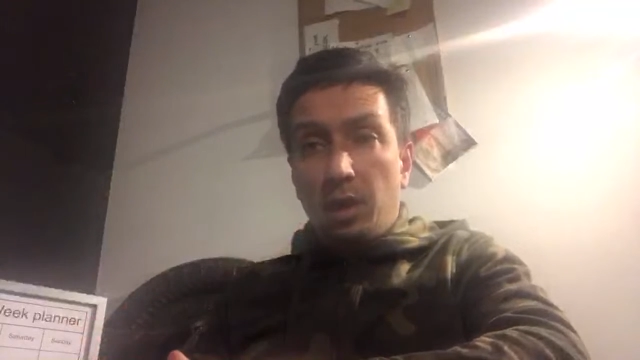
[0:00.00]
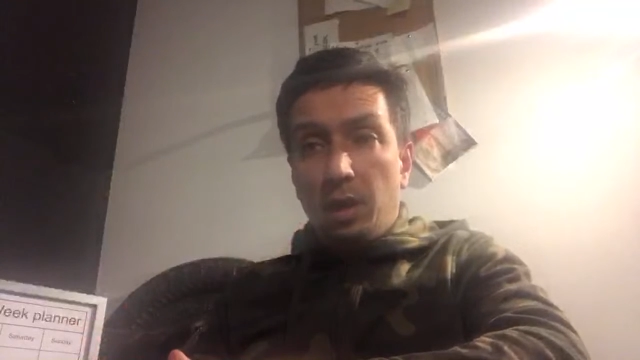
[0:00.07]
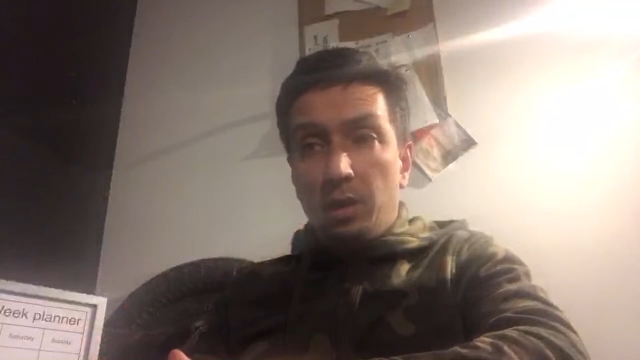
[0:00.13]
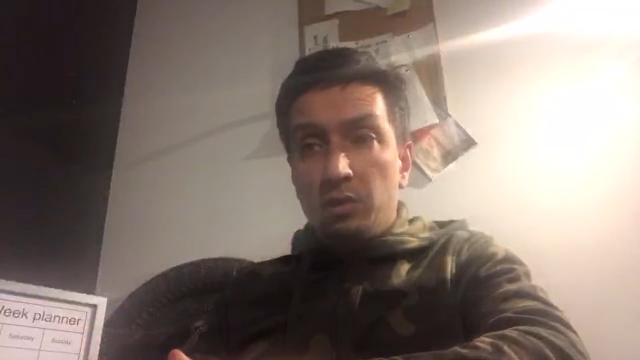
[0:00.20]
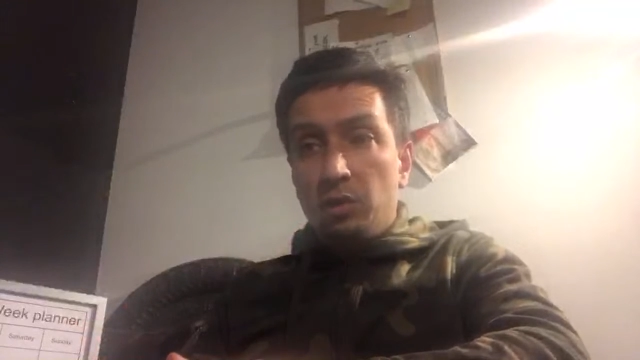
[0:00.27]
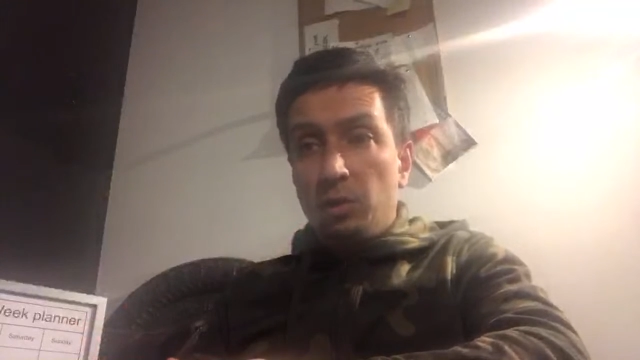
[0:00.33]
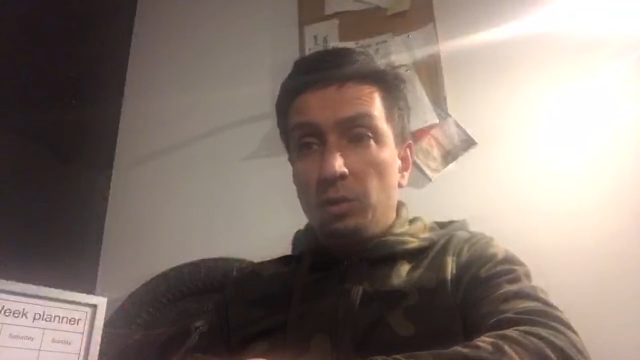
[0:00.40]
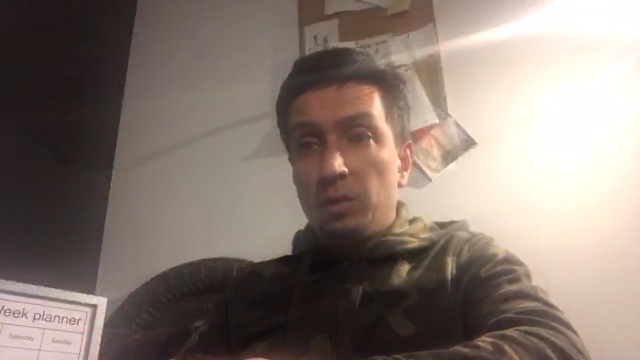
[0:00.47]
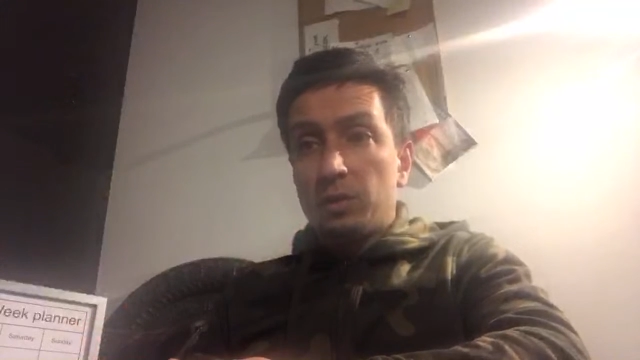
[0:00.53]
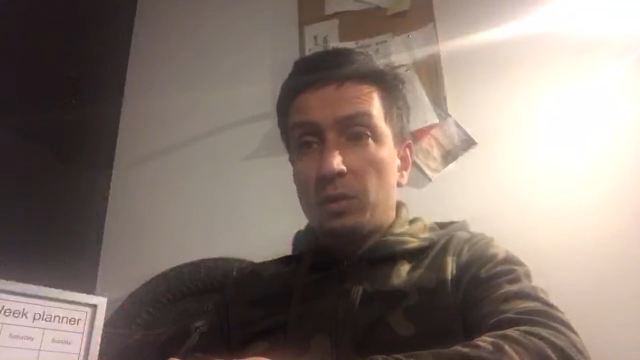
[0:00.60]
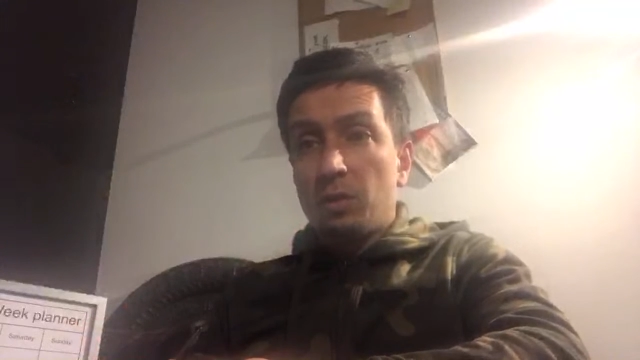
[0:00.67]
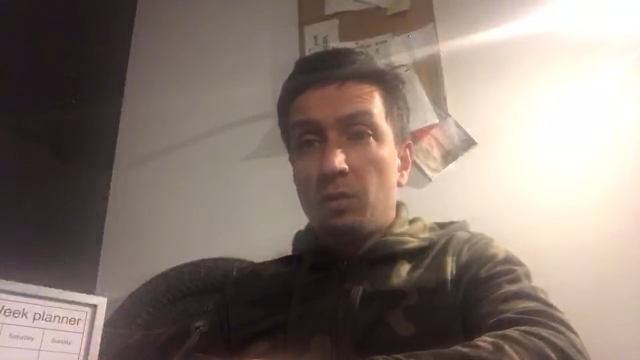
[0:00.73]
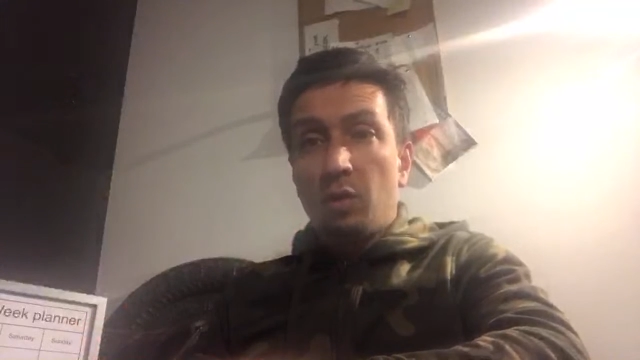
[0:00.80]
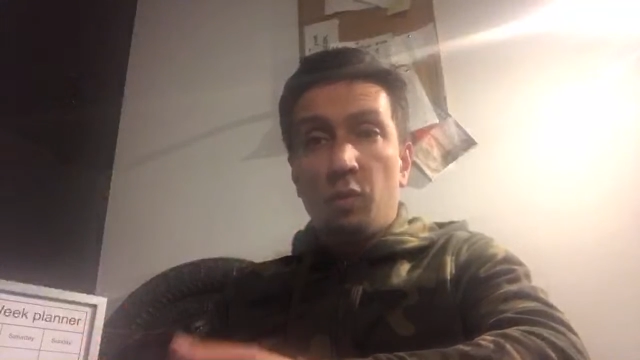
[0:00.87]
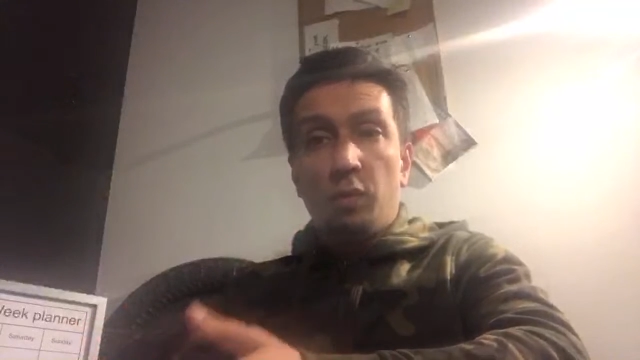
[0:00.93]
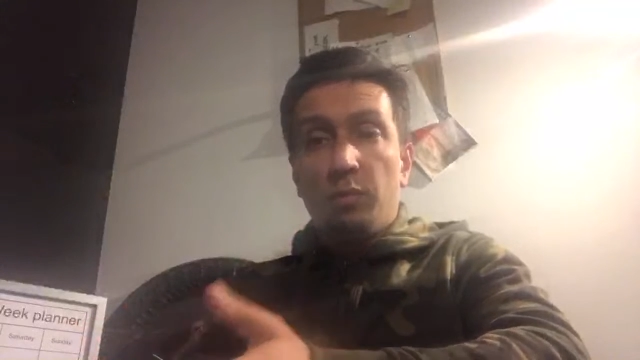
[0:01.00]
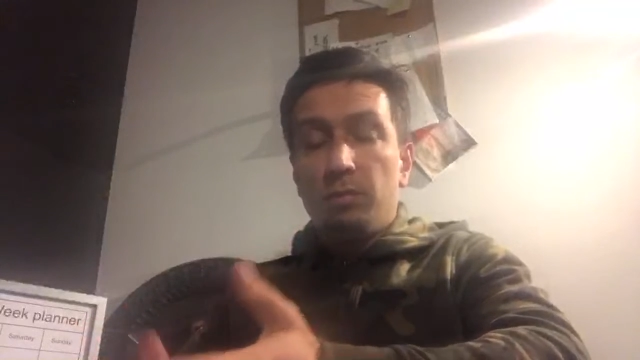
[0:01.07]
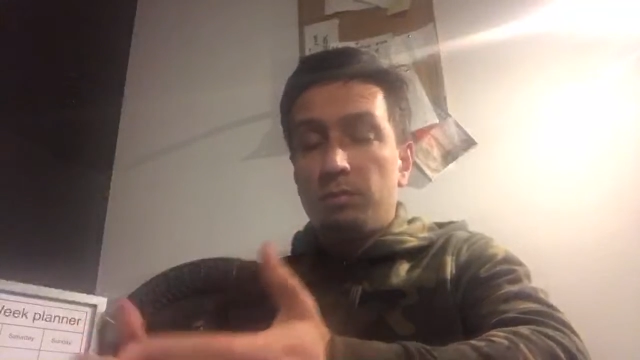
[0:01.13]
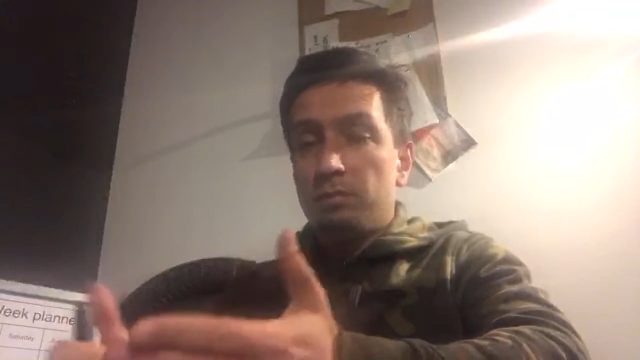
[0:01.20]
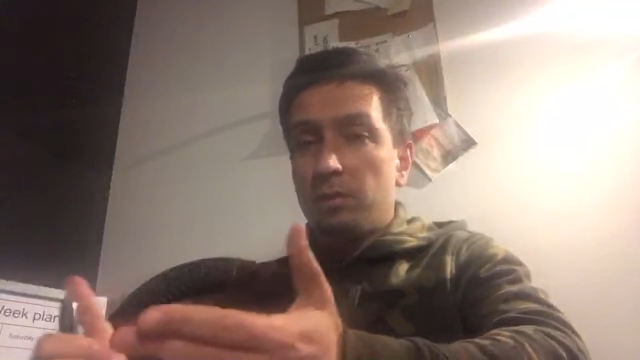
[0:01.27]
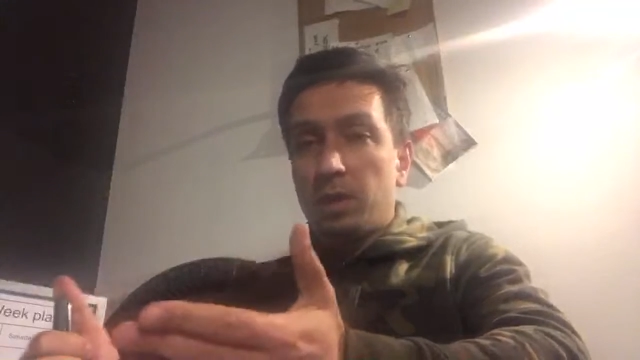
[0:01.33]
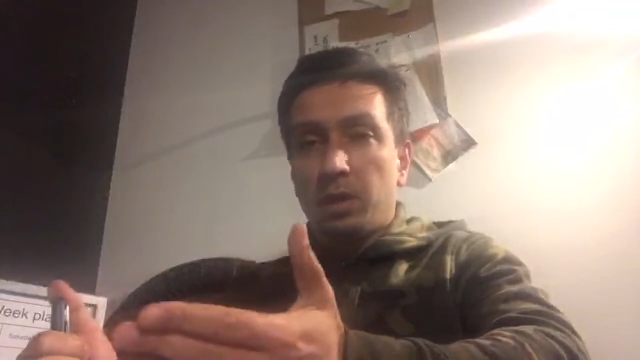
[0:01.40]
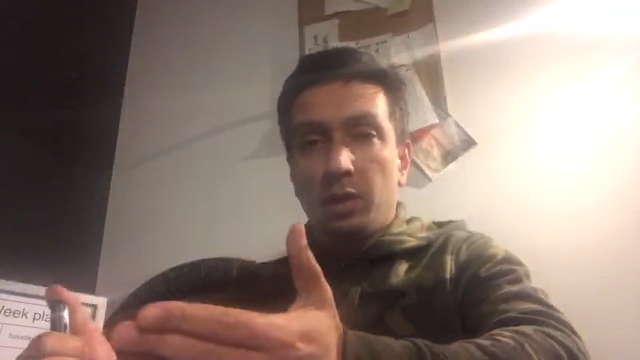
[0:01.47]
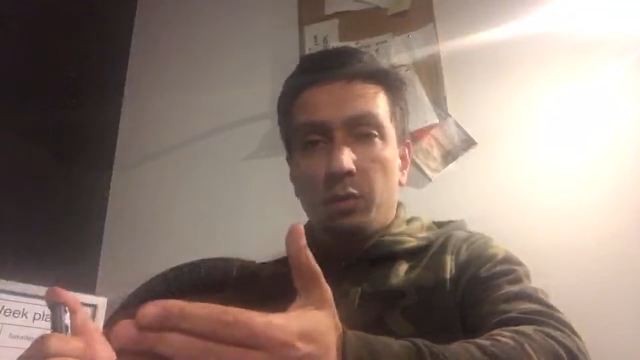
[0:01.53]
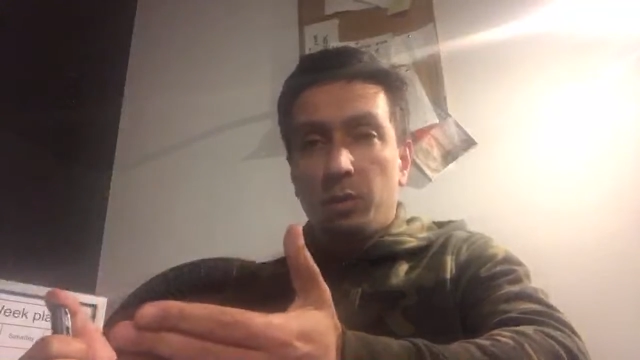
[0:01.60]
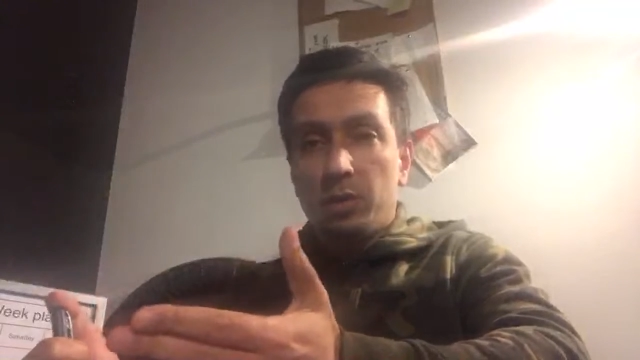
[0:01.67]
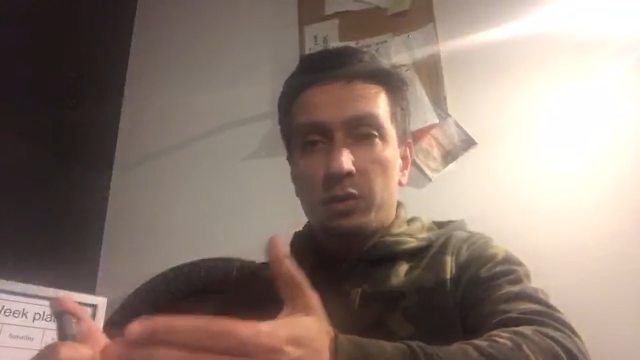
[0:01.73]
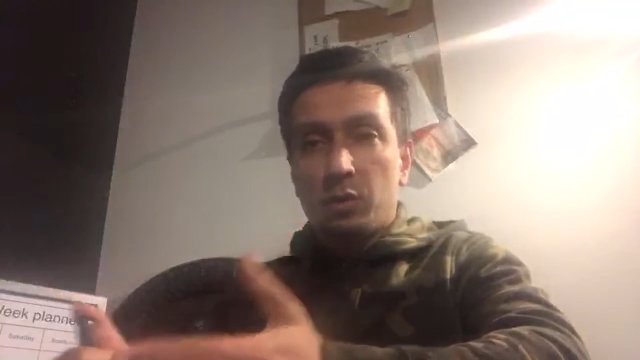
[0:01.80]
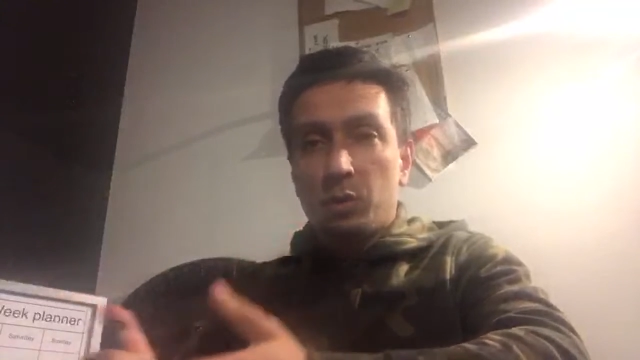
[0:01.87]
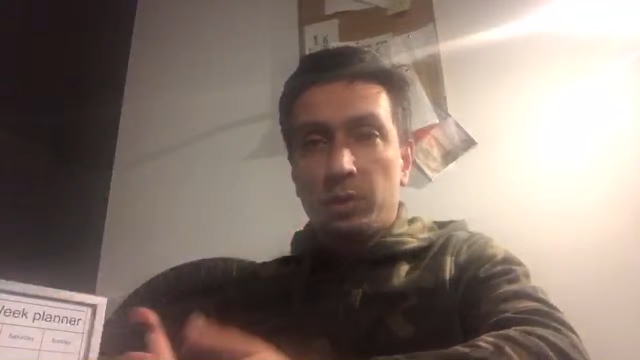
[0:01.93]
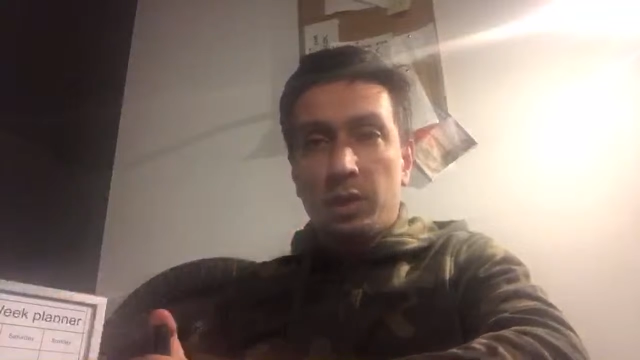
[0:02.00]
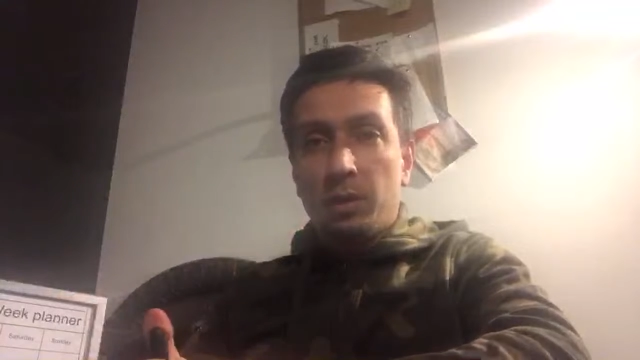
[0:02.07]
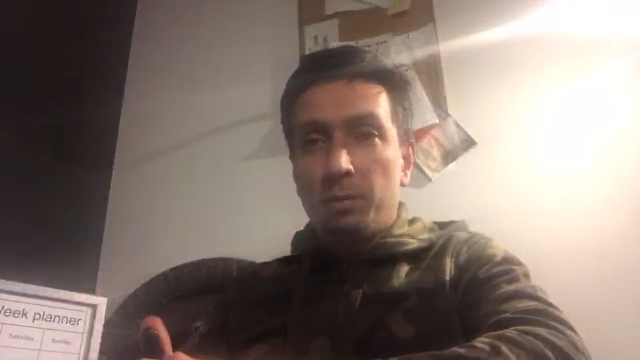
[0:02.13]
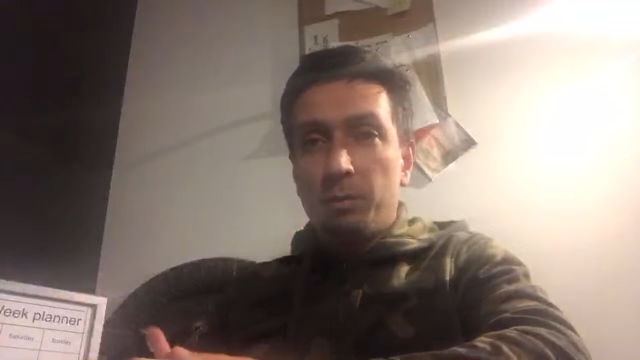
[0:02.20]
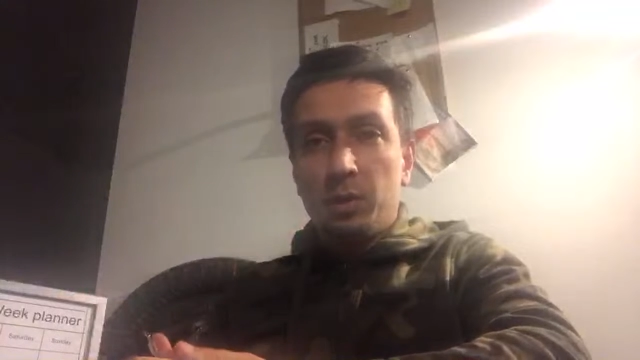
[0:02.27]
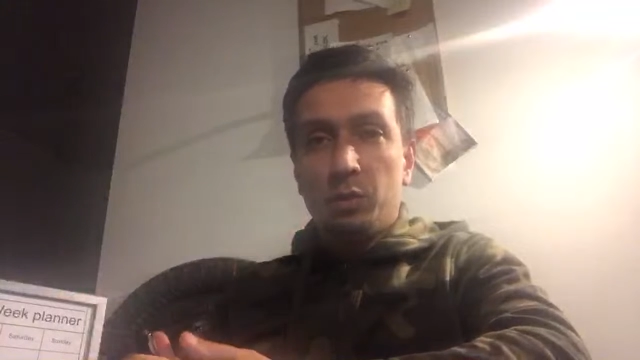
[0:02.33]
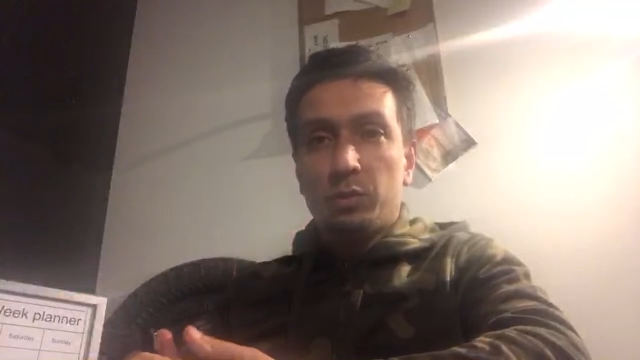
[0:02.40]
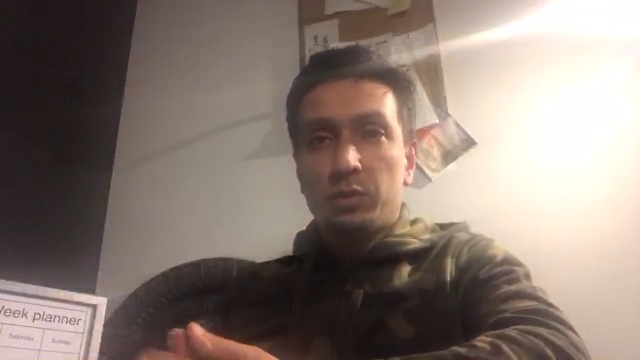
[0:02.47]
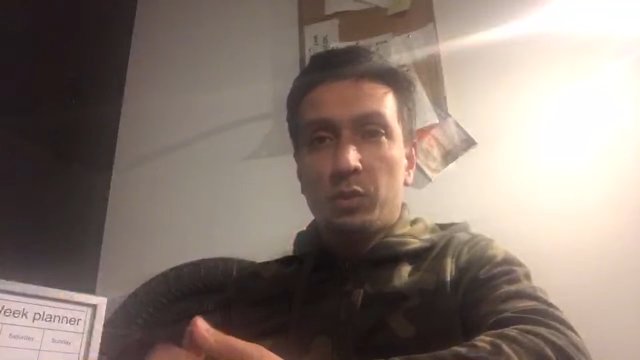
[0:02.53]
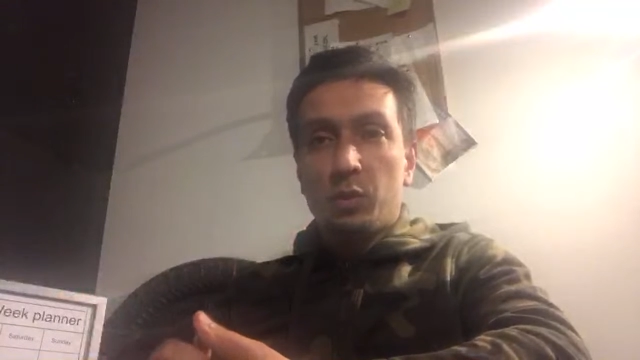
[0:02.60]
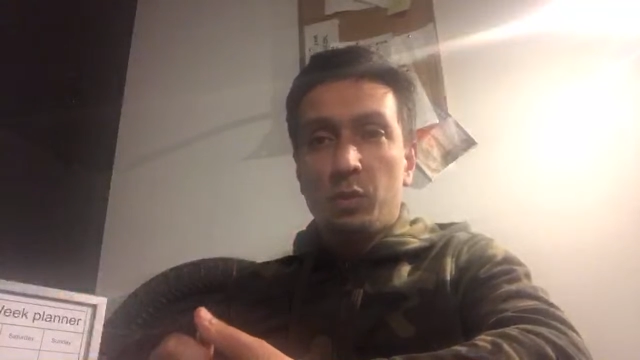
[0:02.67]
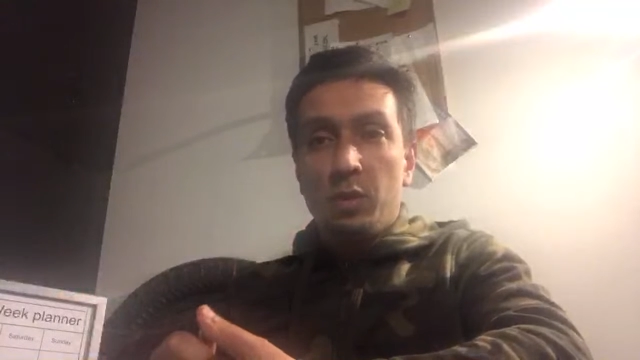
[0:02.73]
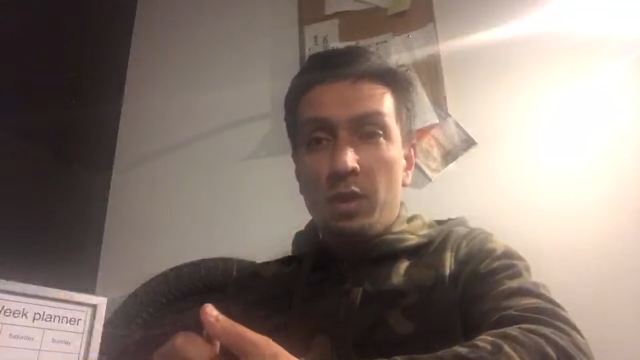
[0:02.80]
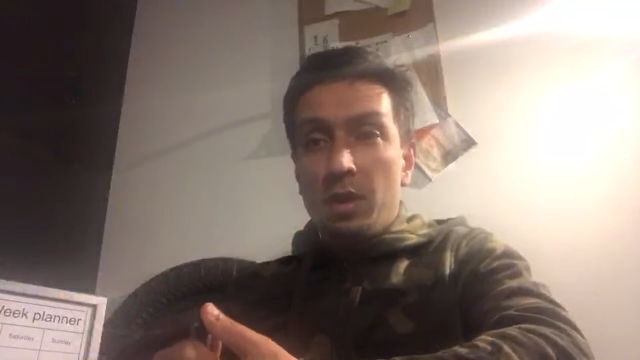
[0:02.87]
junior school, or I don't know what it's called now, middle school.